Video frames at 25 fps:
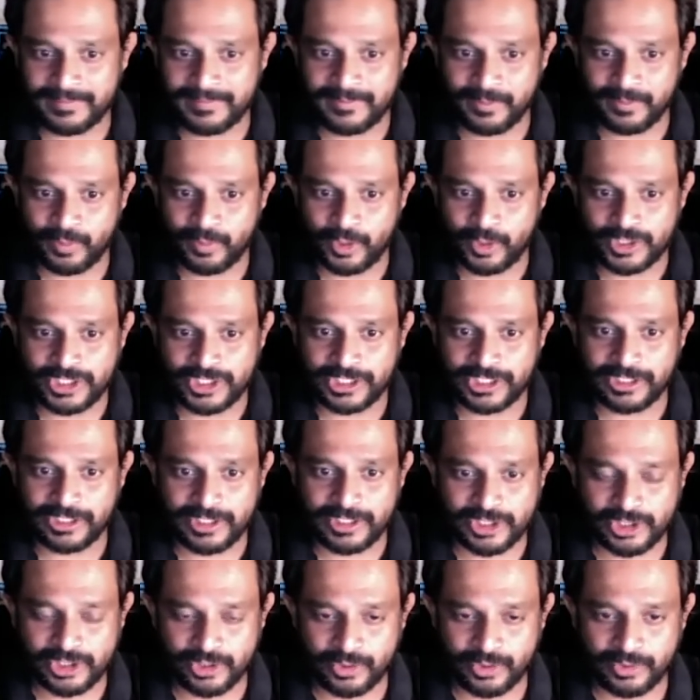watching the
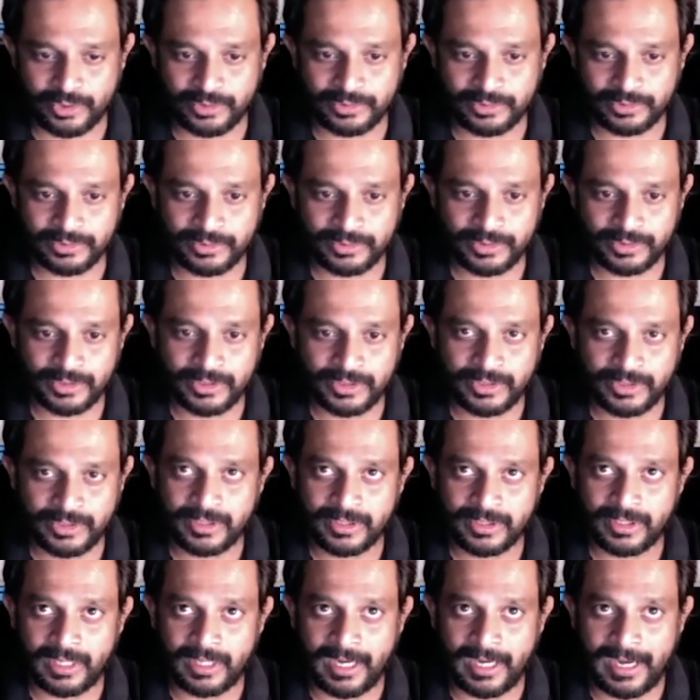show,
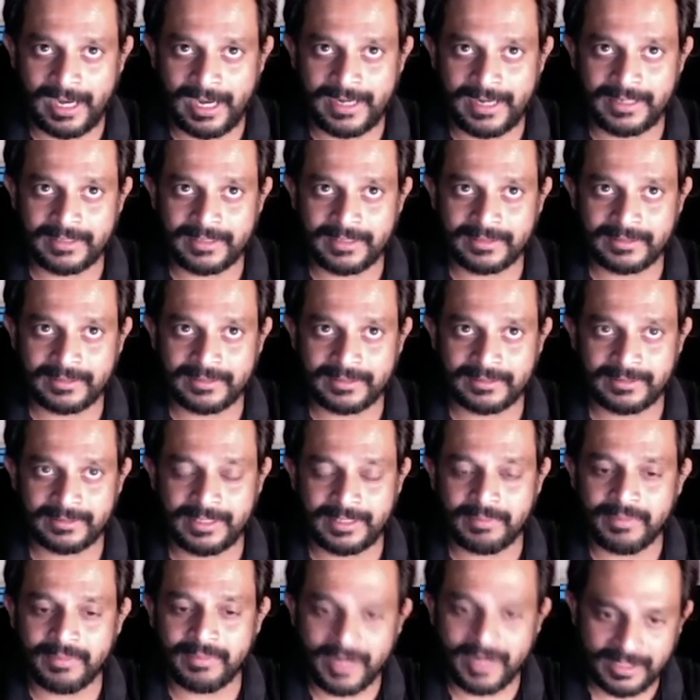and their
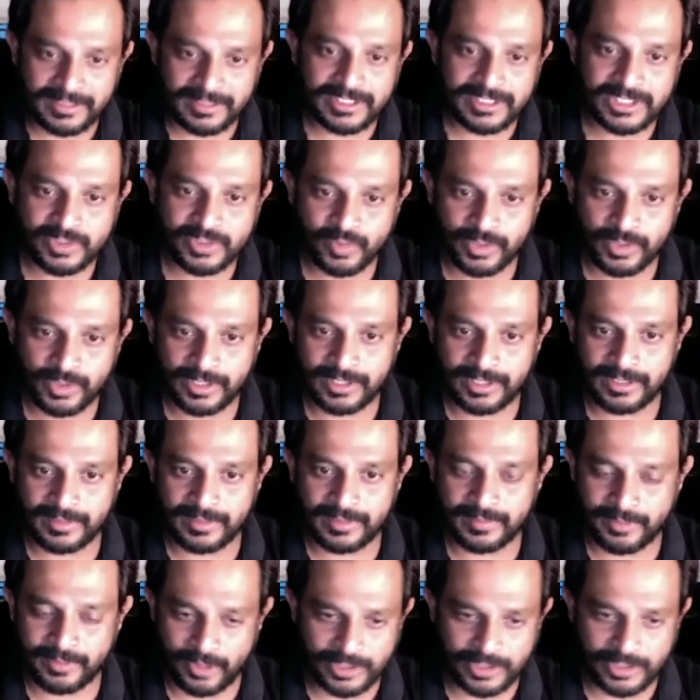mothers were
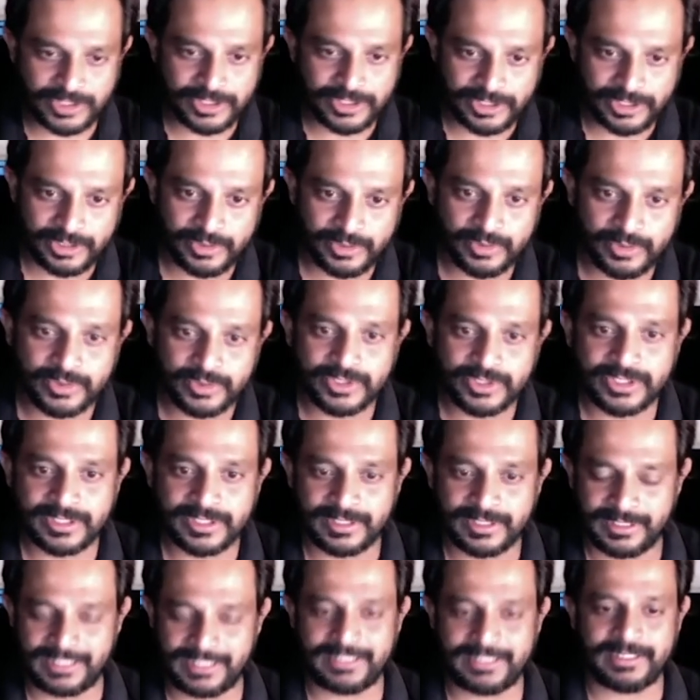prostitutes.
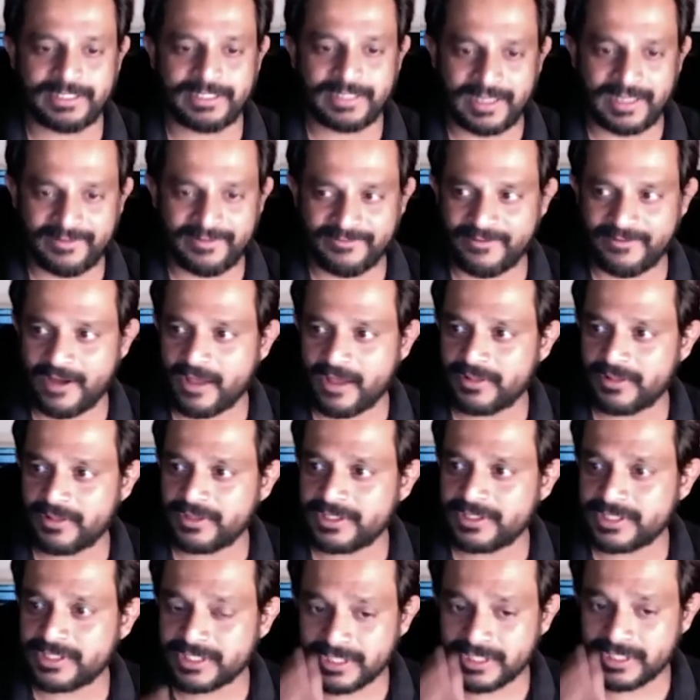They didn't have
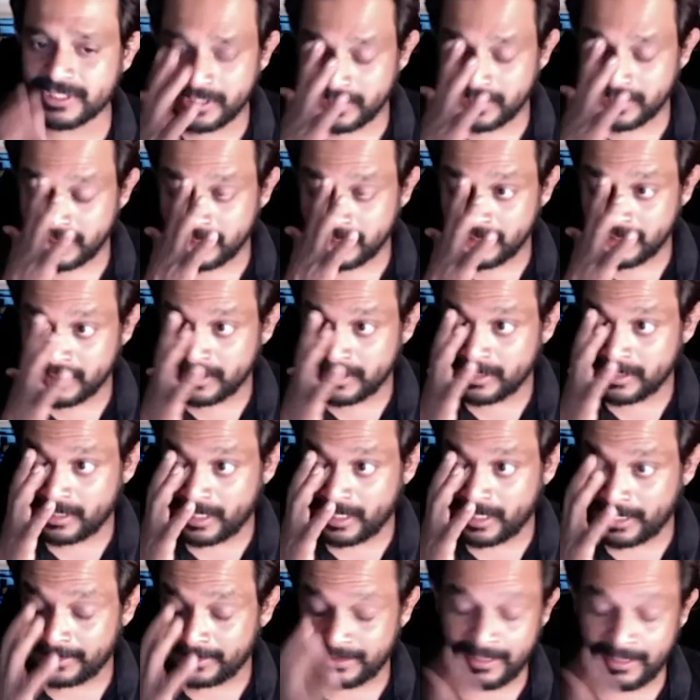fathers.
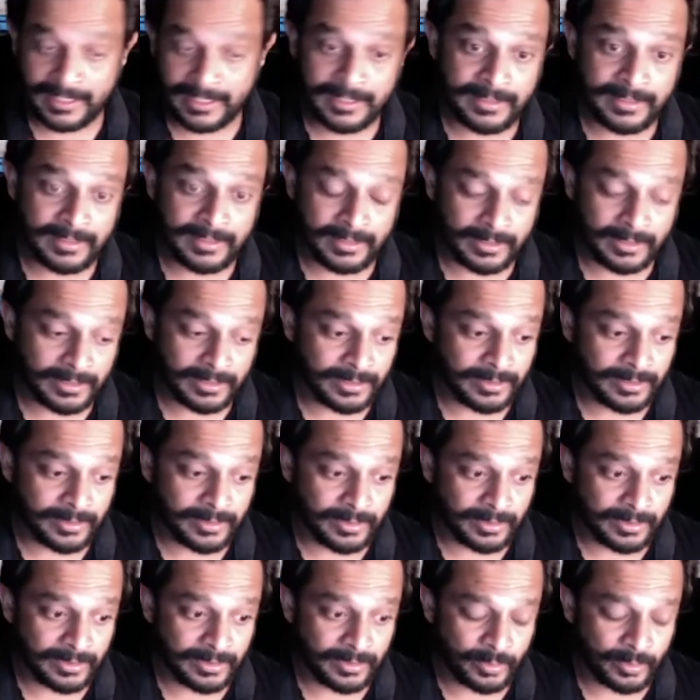And then
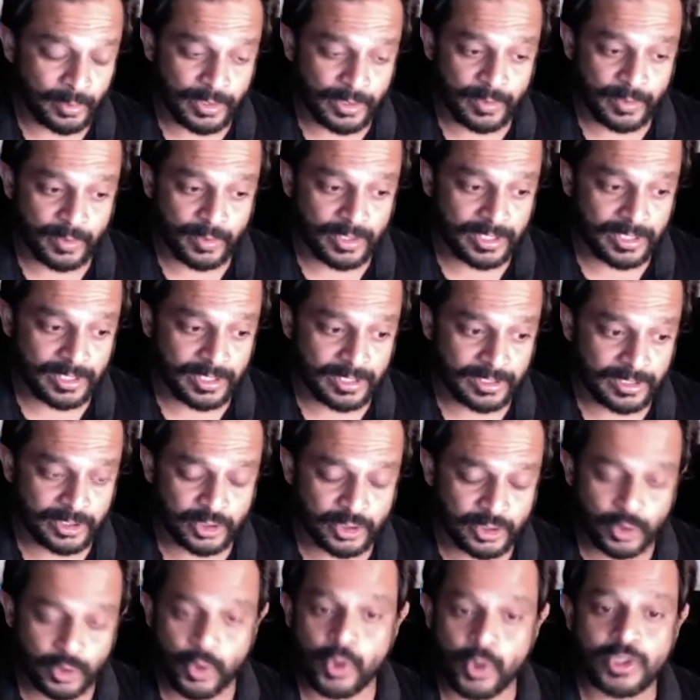we were
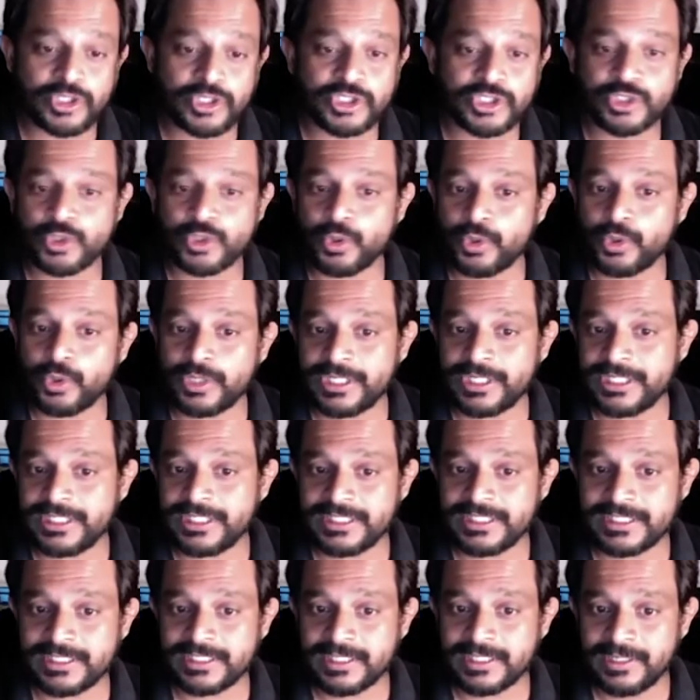told
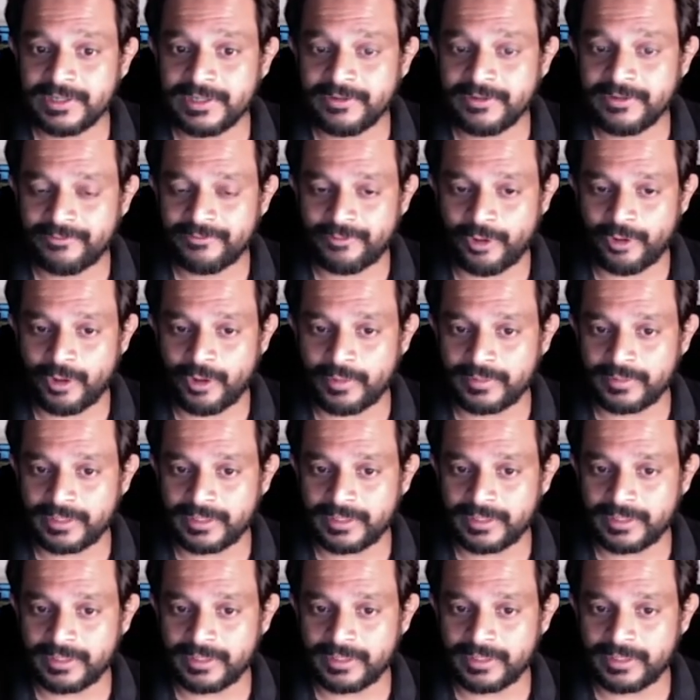stories from
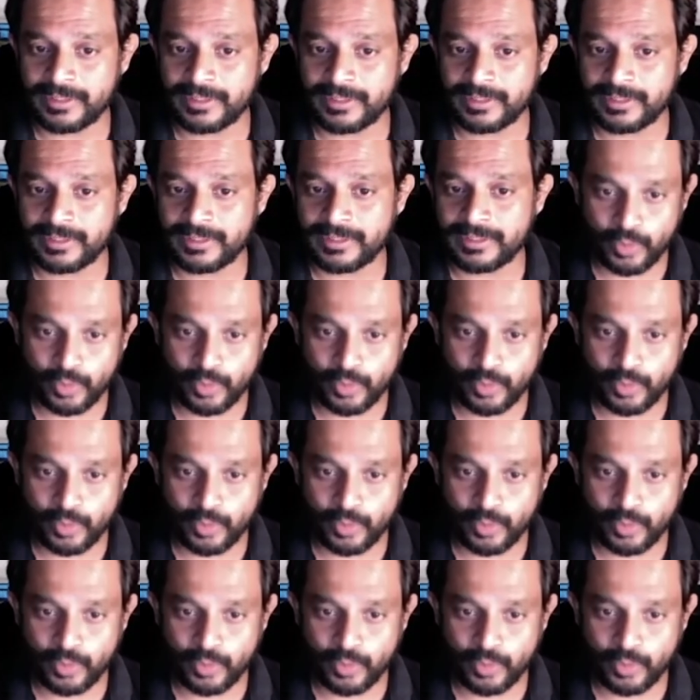the NGO